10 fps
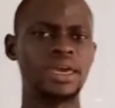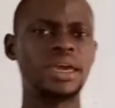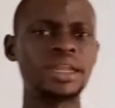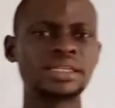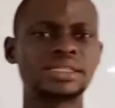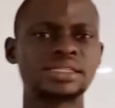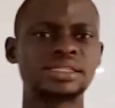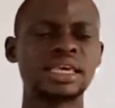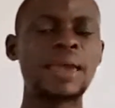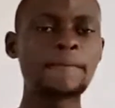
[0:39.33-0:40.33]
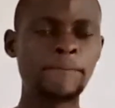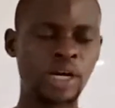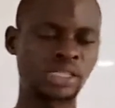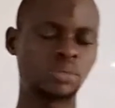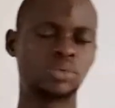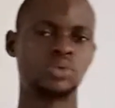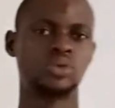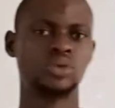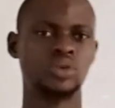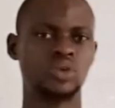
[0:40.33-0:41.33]
it is
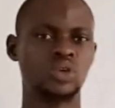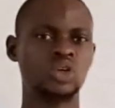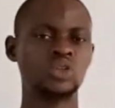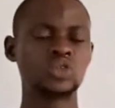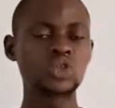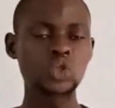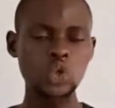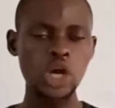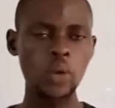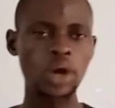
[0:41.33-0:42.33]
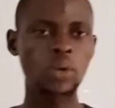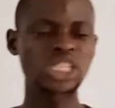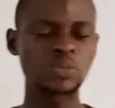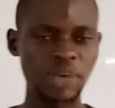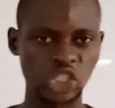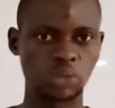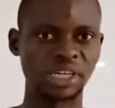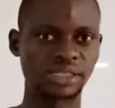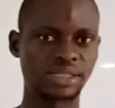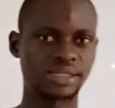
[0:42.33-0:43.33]
impossible to do away with
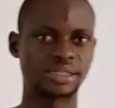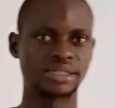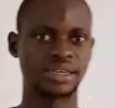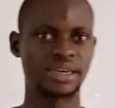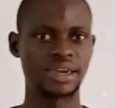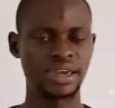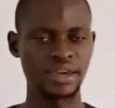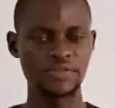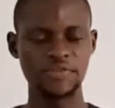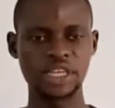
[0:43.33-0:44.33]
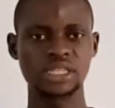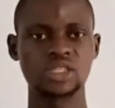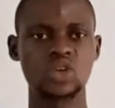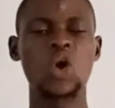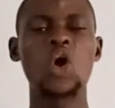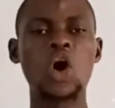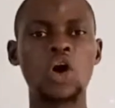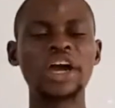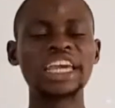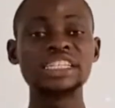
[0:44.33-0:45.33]
measurements in physics
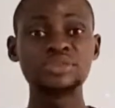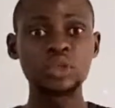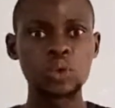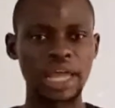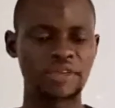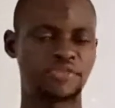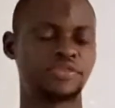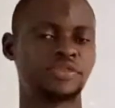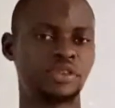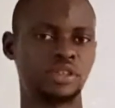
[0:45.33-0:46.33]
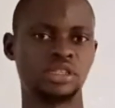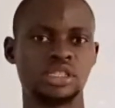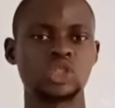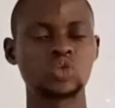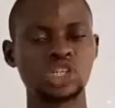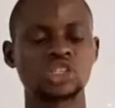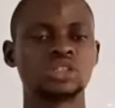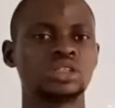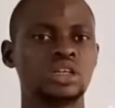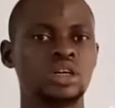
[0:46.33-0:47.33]
or in real life situation.
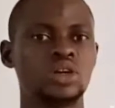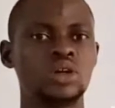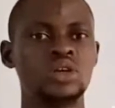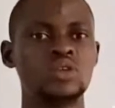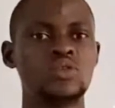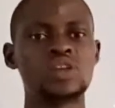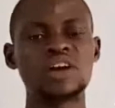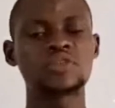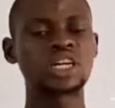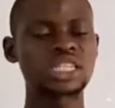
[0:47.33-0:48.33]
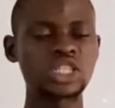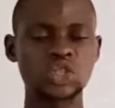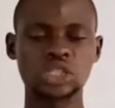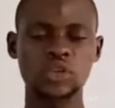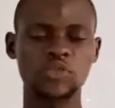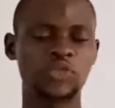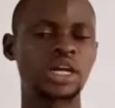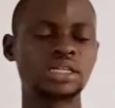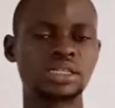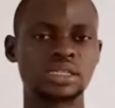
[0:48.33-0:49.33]
We'll have gotten to
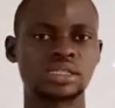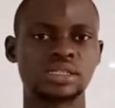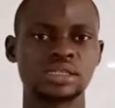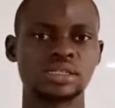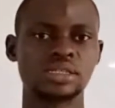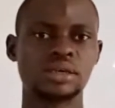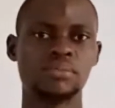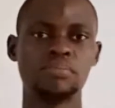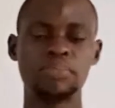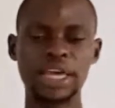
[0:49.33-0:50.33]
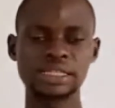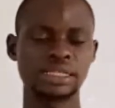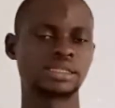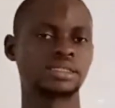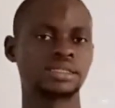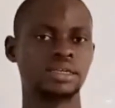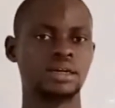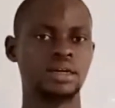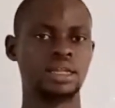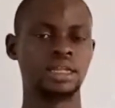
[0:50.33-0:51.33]
different places
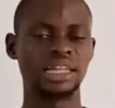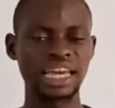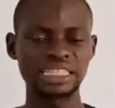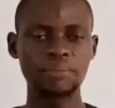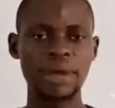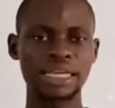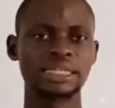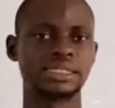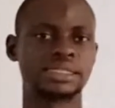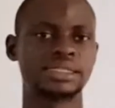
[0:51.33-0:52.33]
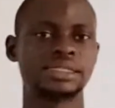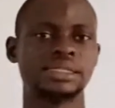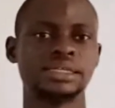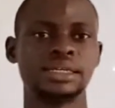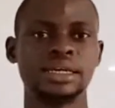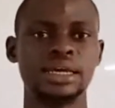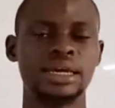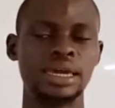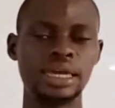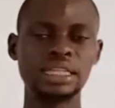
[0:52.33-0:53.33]
like the markets.
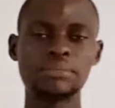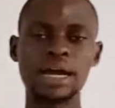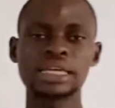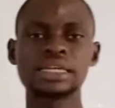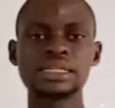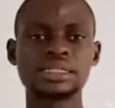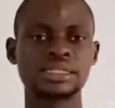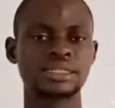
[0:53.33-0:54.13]
In the markets,